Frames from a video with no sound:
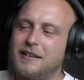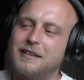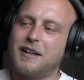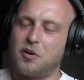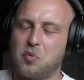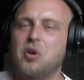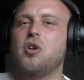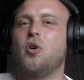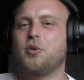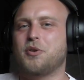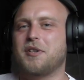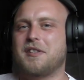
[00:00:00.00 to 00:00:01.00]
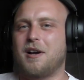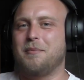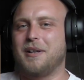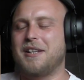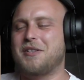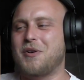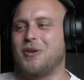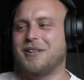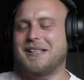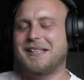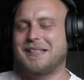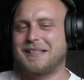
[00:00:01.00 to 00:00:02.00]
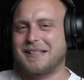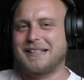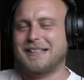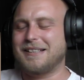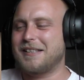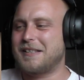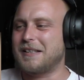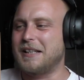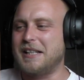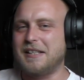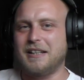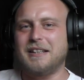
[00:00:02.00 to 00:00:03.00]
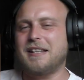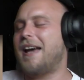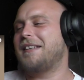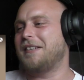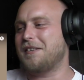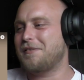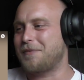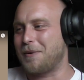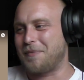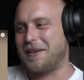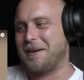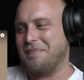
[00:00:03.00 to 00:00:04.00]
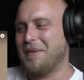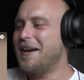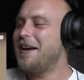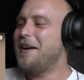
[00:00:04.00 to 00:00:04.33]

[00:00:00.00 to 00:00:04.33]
there were also some, let's call it sleazy tactics from them,